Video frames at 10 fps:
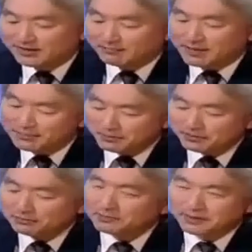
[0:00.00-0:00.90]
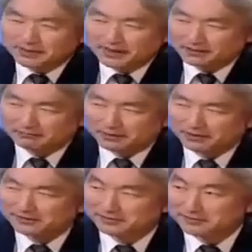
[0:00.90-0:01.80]
that maybe there'll be an
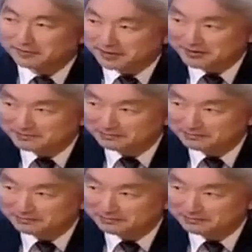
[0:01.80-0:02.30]
umbilical cord